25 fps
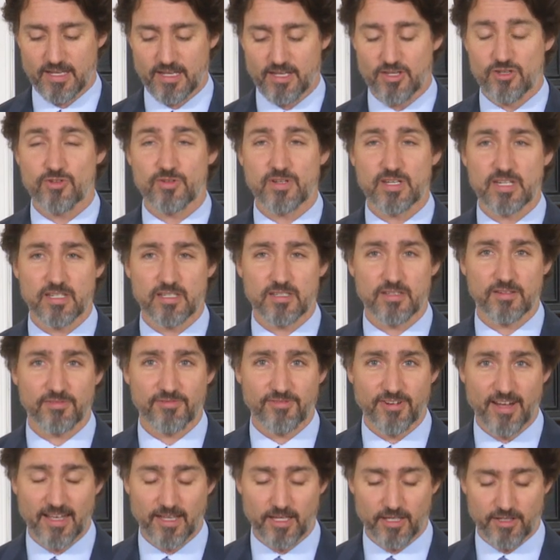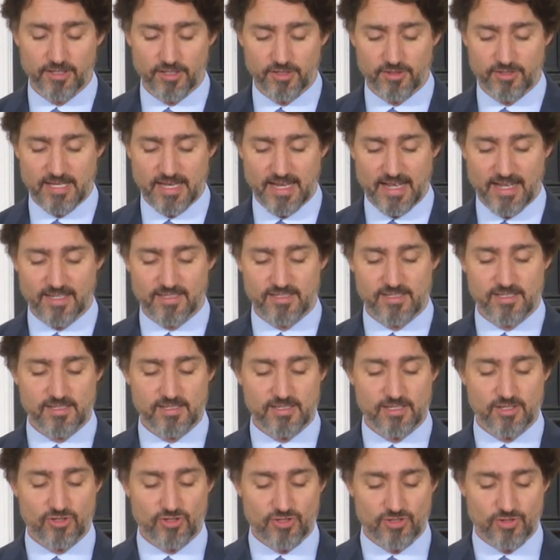you need to file your
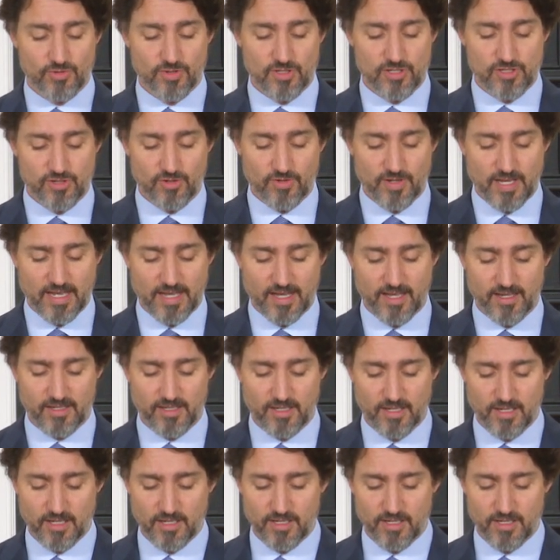taxes as soon as you can